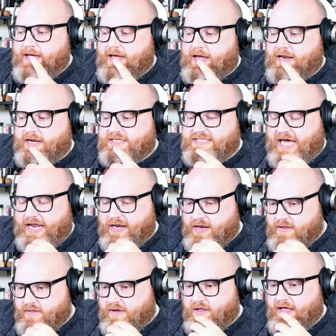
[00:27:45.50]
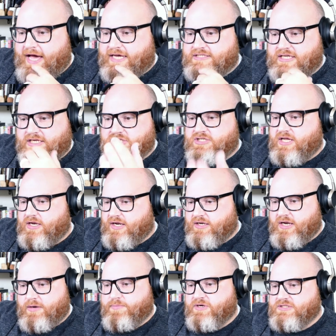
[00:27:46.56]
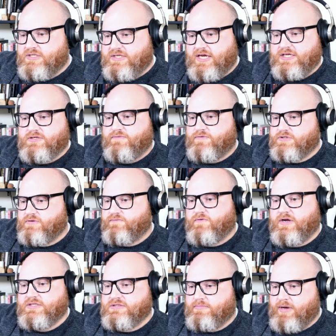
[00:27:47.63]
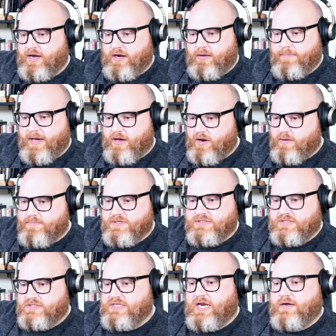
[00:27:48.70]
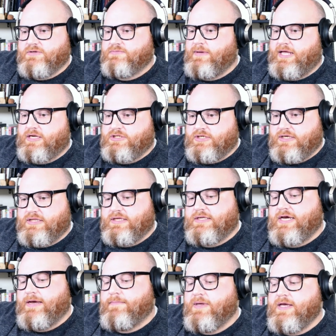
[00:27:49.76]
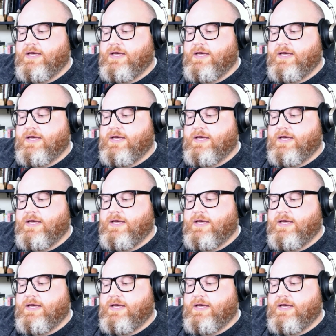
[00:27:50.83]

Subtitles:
And I sat in the class. I did a presentation for some friends of mine about a business that I was managing at the time.